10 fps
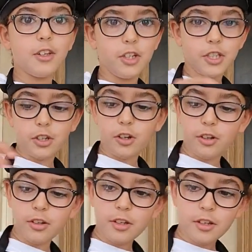your
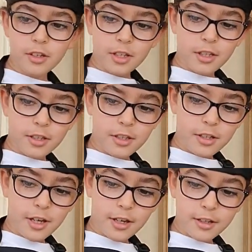salt,
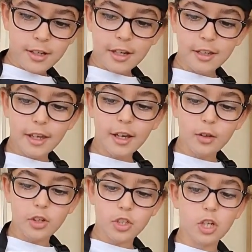and I like
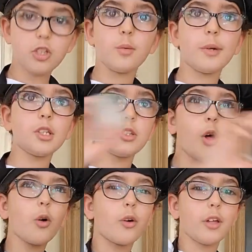how there's not too much
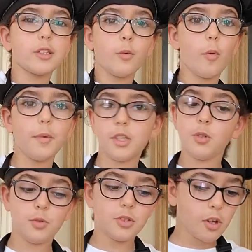salt or else it will be
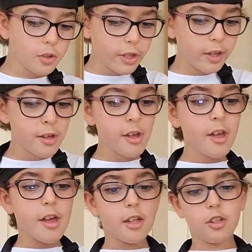too salty,
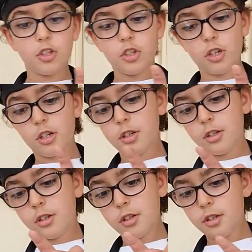and your sugar.
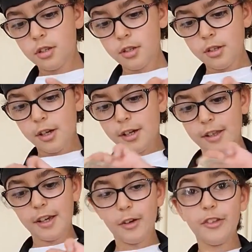I
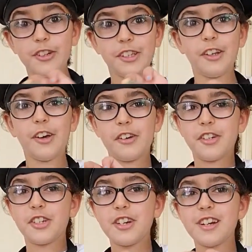like how there's a lot
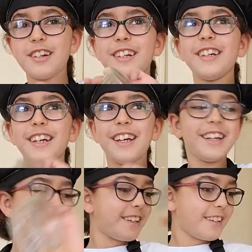of sugar.
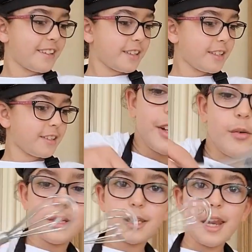You're
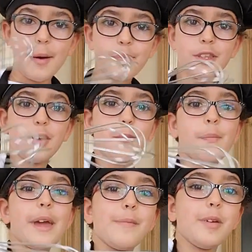gonna whisk it up with your
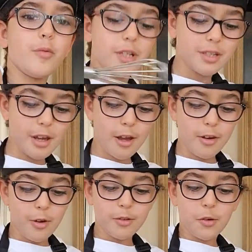baby whisk.
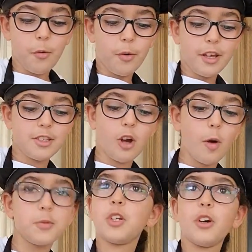No, don't worry, it's
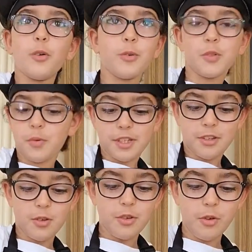optional which
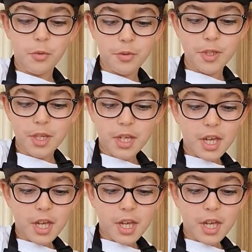whisk you use.